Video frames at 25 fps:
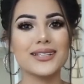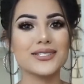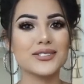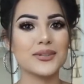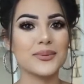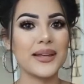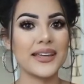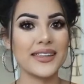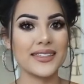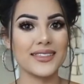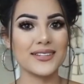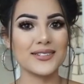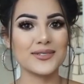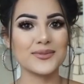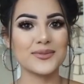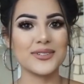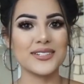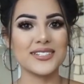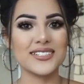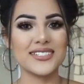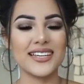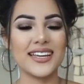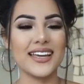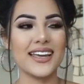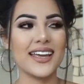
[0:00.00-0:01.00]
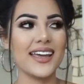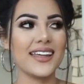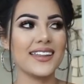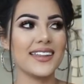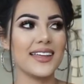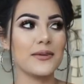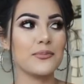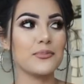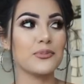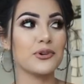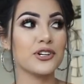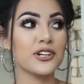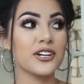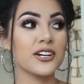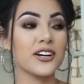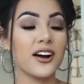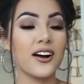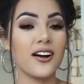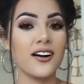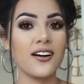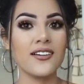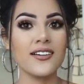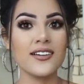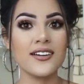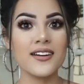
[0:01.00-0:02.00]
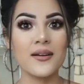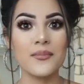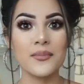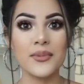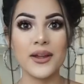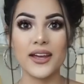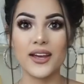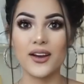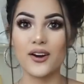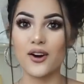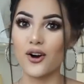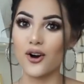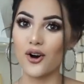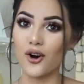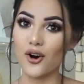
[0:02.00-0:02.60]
So I'm like, this one's it, and I put it on and I'm like,